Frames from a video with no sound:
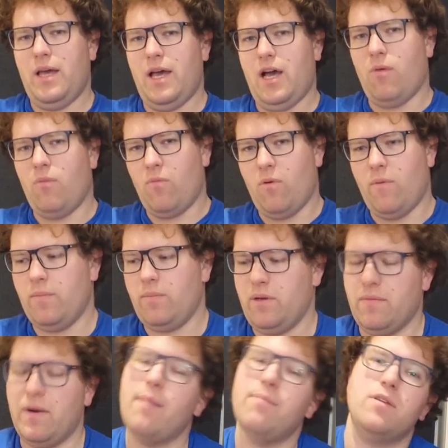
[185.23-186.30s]
help warm the
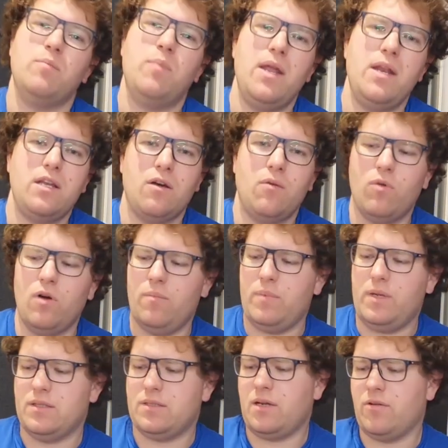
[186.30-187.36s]
beer up, depending on what
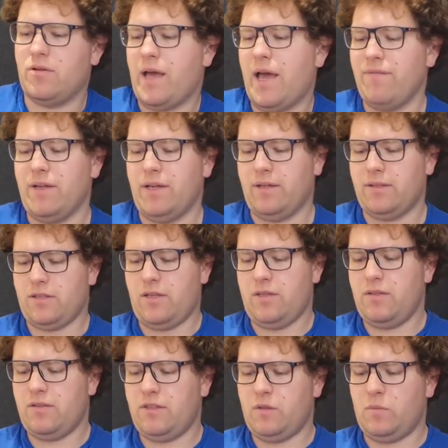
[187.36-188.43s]
beer style you're having. So
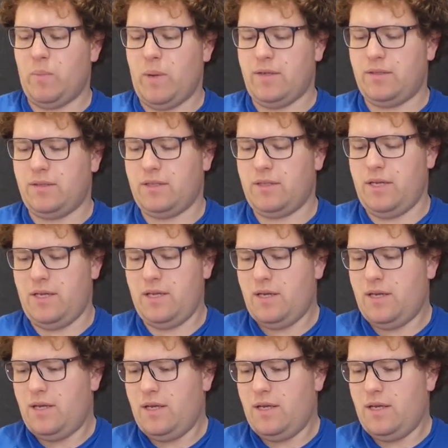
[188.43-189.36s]
this is basically